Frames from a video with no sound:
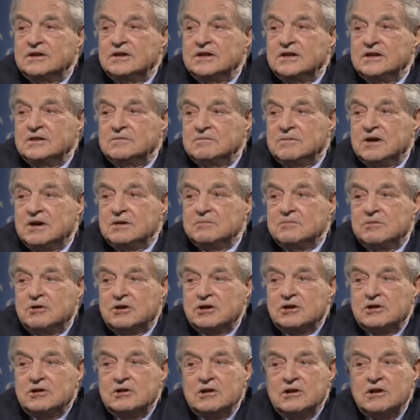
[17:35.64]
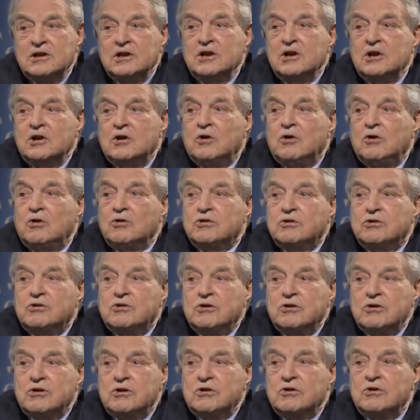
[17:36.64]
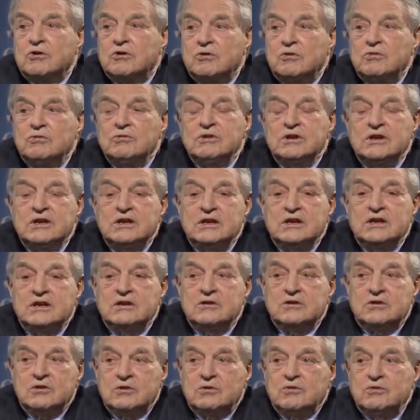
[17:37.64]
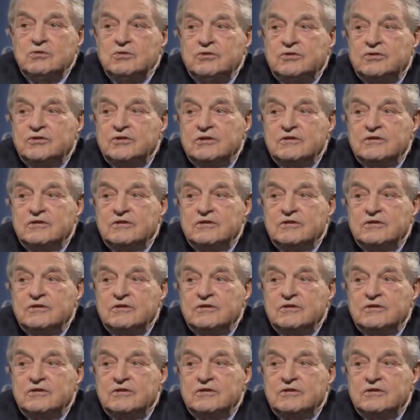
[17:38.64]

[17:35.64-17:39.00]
in my model occur only in those